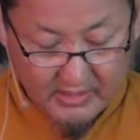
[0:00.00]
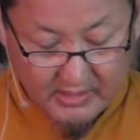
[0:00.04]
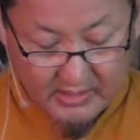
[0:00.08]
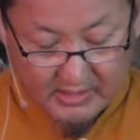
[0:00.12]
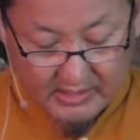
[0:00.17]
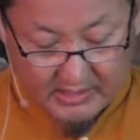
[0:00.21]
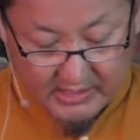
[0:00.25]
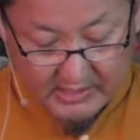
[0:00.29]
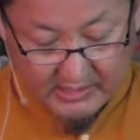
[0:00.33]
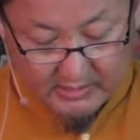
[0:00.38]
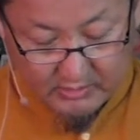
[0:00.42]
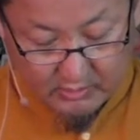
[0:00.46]

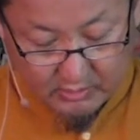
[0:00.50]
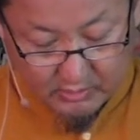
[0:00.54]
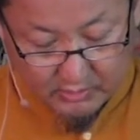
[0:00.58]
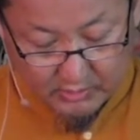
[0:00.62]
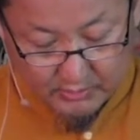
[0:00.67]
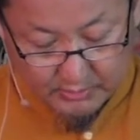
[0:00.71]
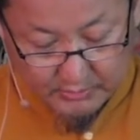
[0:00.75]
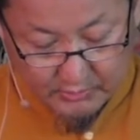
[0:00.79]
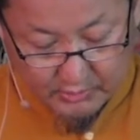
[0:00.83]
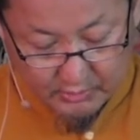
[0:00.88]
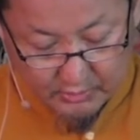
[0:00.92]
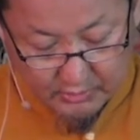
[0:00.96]
And
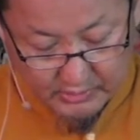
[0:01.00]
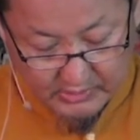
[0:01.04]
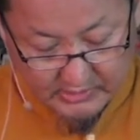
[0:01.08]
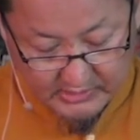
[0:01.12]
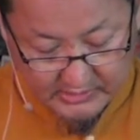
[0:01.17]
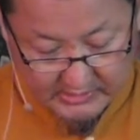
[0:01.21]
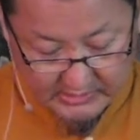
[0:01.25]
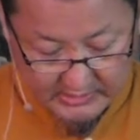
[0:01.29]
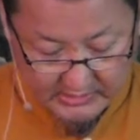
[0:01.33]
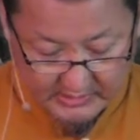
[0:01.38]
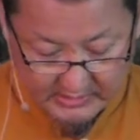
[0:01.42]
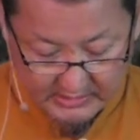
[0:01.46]
of course,
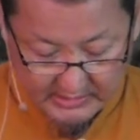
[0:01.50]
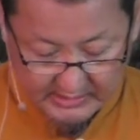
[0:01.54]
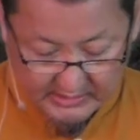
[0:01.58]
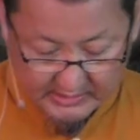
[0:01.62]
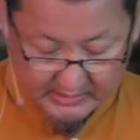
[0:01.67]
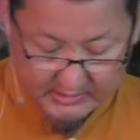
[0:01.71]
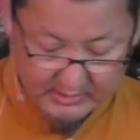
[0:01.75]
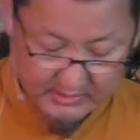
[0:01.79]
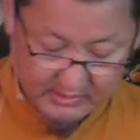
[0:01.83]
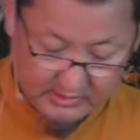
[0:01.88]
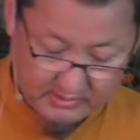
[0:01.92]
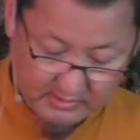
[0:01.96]
it's
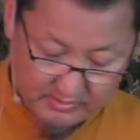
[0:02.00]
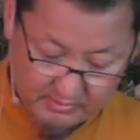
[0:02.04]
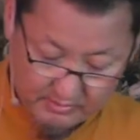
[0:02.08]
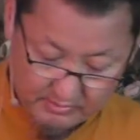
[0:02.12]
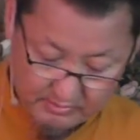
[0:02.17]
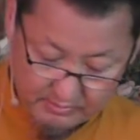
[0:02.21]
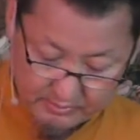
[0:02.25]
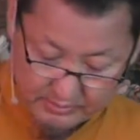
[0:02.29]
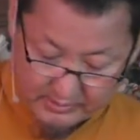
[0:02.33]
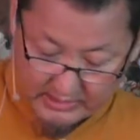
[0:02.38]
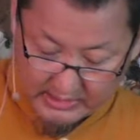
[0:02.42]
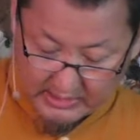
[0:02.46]
like
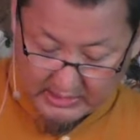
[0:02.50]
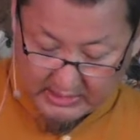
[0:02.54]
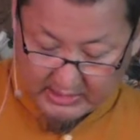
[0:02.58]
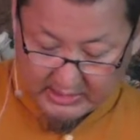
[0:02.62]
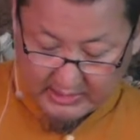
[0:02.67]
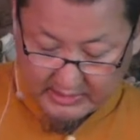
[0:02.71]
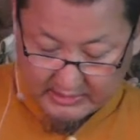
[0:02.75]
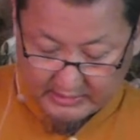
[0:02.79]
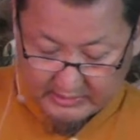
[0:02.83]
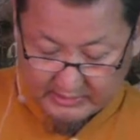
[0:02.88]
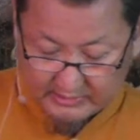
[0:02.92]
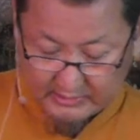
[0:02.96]
we are
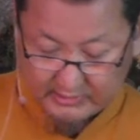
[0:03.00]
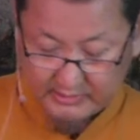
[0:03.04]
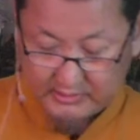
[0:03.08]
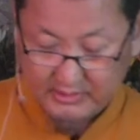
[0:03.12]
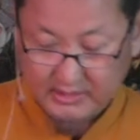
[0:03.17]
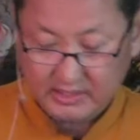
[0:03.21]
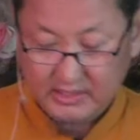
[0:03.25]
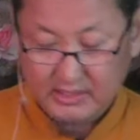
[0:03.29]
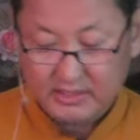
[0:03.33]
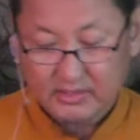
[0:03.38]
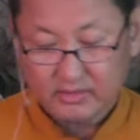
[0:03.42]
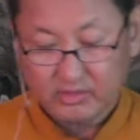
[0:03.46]
like
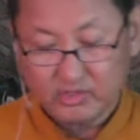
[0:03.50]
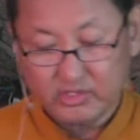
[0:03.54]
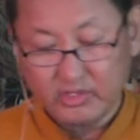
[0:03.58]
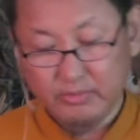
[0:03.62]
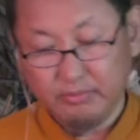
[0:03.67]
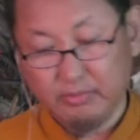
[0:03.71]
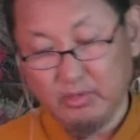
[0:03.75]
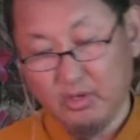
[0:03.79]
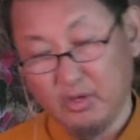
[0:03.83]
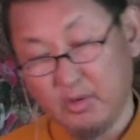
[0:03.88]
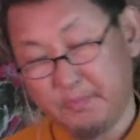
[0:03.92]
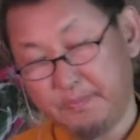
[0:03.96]

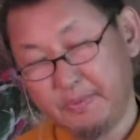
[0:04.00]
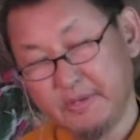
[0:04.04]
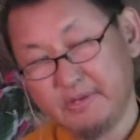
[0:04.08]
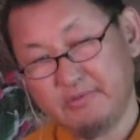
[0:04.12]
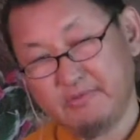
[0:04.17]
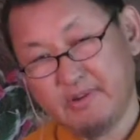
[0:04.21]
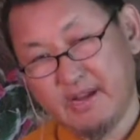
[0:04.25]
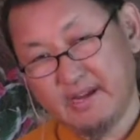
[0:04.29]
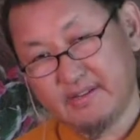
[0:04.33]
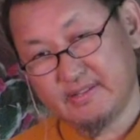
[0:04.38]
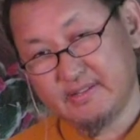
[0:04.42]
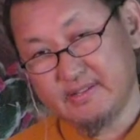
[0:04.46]
developing
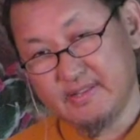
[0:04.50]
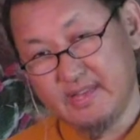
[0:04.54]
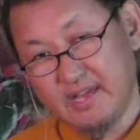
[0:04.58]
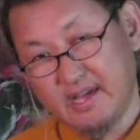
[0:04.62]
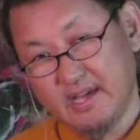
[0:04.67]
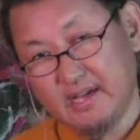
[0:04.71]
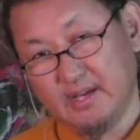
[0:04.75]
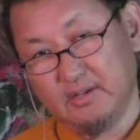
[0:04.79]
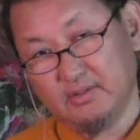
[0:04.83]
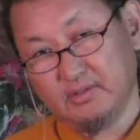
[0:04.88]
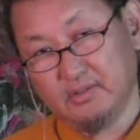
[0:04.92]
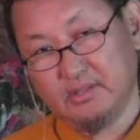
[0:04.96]
right
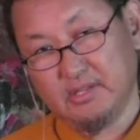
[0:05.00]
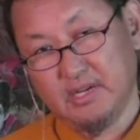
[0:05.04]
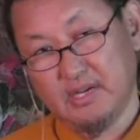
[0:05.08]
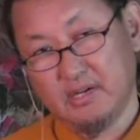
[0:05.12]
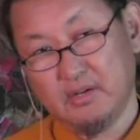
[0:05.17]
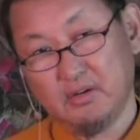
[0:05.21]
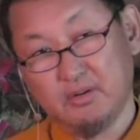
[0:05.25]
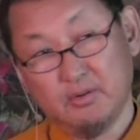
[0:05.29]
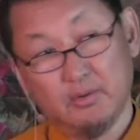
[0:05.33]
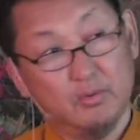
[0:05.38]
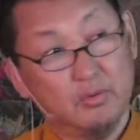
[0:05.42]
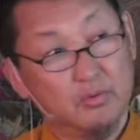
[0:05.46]
now
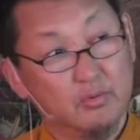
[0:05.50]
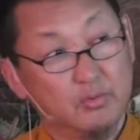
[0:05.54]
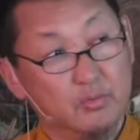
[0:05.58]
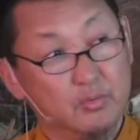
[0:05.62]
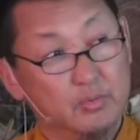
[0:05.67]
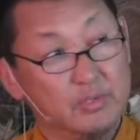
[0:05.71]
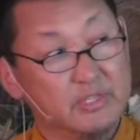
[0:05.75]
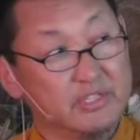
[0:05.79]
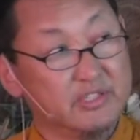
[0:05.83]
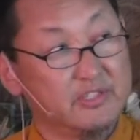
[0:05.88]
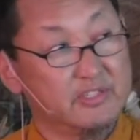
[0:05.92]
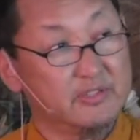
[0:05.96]
our own
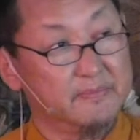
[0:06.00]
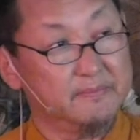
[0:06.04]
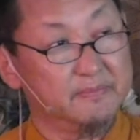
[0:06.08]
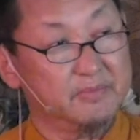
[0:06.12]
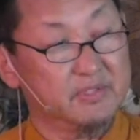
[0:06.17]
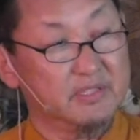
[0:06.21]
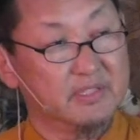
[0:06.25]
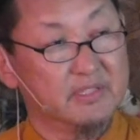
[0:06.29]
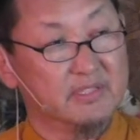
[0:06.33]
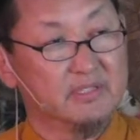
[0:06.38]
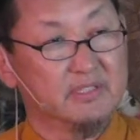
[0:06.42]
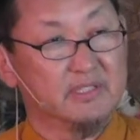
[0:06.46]
wisdom.
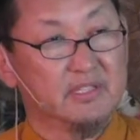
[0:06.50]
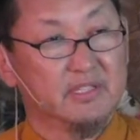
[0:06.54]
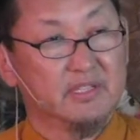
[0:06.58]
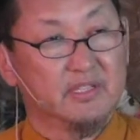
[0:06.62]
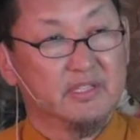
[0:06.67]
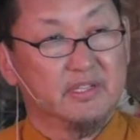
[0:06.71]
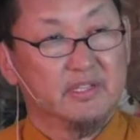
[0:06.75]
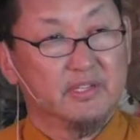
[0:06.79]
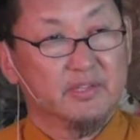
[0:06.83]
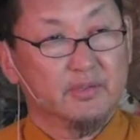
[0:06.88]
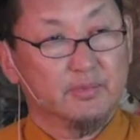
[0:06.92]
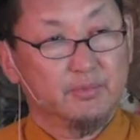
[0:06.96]

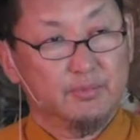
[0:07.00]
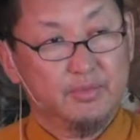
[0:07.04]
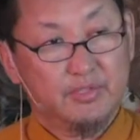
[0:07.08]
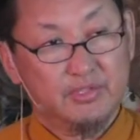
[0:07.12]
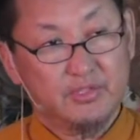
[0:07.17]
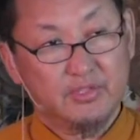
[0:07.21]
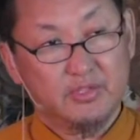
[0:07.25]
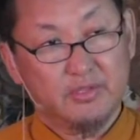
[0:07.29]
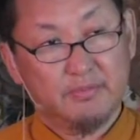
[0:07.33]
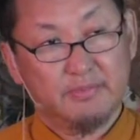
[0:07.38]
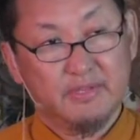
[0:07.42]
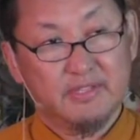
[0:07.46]

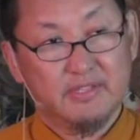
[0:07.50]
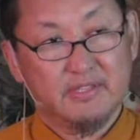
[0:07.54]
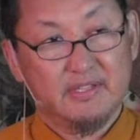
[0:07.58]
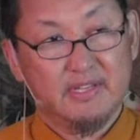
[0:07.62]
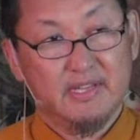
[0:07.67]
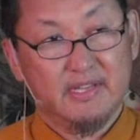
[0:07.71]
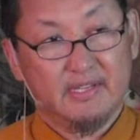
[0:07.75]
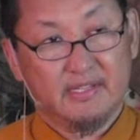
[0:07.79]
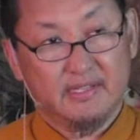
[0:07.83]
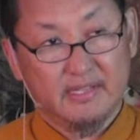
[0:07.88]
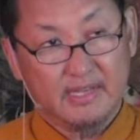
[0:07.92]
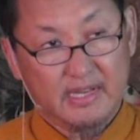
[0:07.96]
Wisdom is
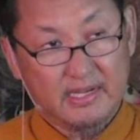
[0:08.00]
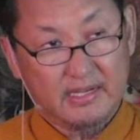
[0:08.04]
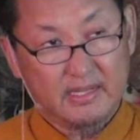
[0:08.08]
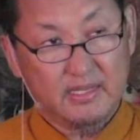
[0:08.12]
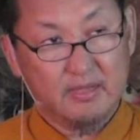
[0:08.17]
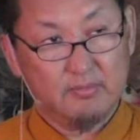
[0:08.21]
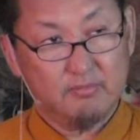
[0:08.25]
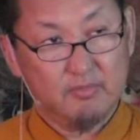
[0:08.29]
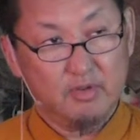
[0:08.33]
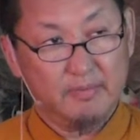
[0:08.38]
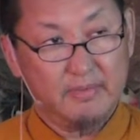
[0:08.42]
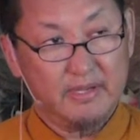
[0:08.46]
like at
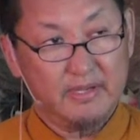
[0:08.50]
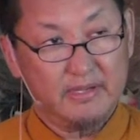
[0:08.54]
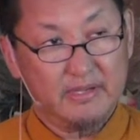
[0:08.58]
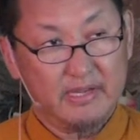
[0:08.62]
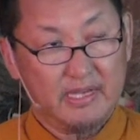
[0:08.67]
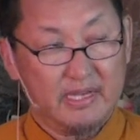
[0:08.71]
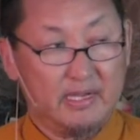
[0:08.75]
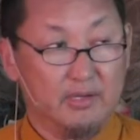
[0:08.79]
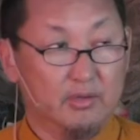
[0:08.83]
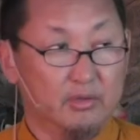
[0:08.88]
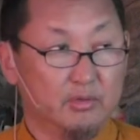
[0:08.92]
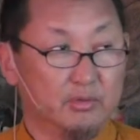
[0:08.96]
the moment
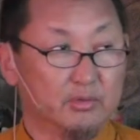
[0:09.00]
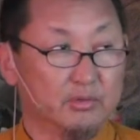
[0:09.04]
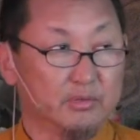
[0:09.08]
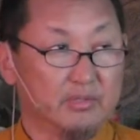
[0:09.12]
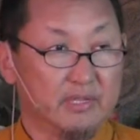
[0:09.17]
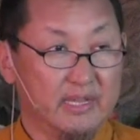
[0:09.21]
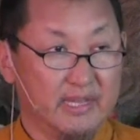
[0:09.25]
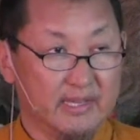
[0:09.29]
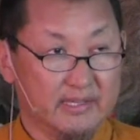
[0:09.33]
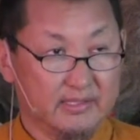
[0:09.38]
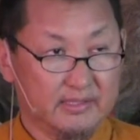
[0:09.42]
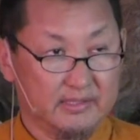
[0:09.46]
our
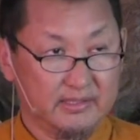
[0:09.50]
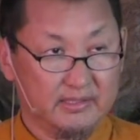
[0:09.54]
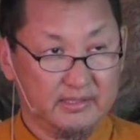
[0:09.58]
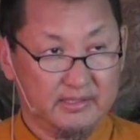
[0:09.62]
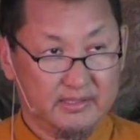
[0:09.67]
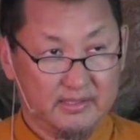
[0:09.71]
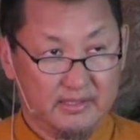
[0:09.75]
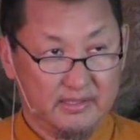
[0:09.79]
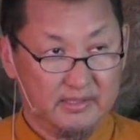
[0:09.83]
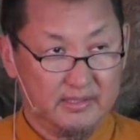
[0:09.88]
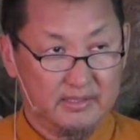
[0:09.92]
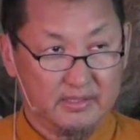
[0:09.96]
like
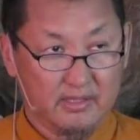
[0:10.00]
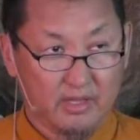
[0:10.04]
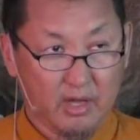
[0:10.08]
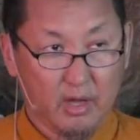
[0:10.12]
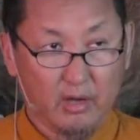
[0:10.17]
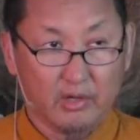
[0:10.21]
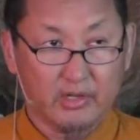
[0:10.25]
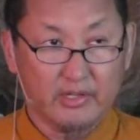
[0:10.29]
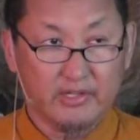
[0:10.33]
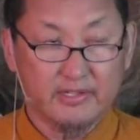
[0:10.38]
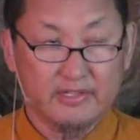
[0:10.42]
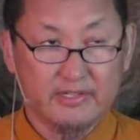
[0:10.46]

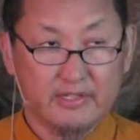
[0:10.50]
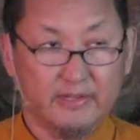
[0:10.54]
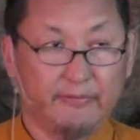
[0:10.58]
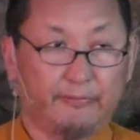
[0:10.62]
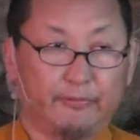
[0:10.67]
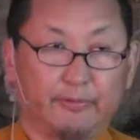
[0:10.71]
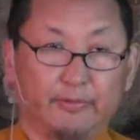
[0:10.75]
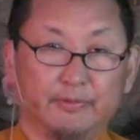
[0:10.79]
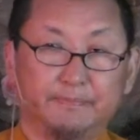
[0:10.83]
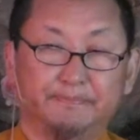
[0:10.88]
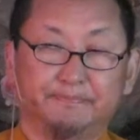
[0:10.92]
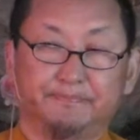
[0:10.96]

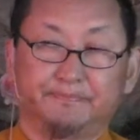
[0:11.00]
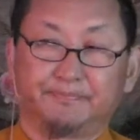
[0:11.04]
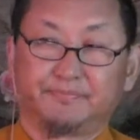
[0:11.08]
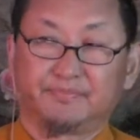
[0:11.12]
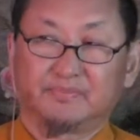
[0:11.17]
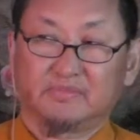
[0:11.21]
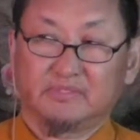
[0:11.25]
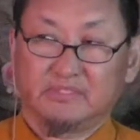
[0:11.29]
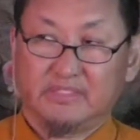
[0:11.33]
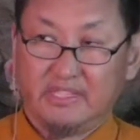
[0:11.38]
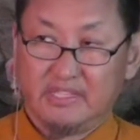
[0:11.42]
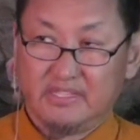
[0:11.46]
cognitive,
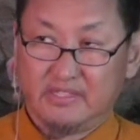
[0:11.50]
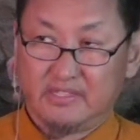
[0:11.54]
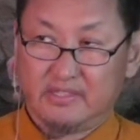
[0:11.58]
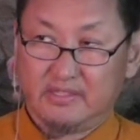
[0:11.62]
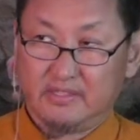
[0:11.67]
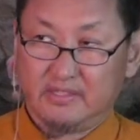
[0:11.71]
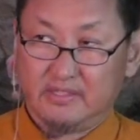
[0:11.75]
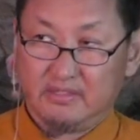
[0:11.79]
this